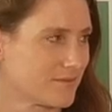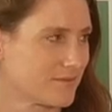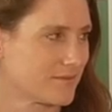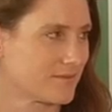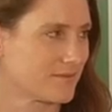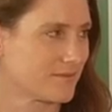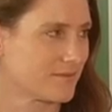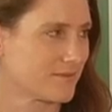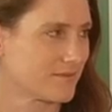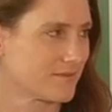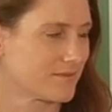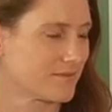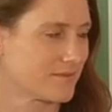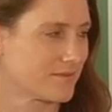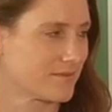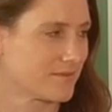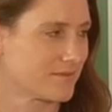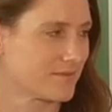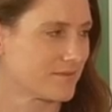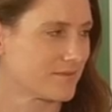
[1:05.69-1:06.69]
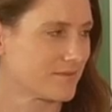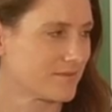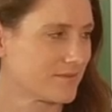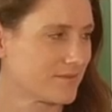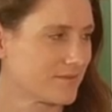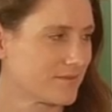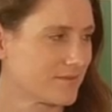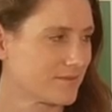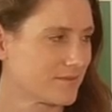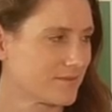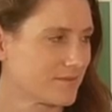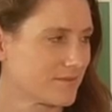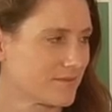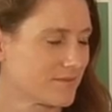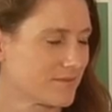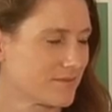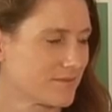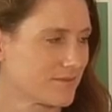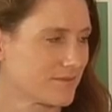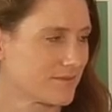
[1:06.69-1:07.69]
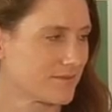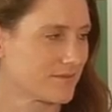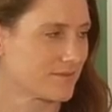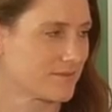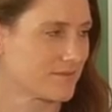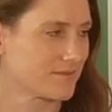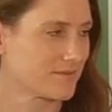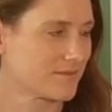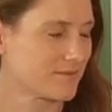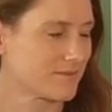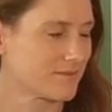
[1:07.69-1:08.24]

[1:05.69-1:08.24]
This person isn't speaking.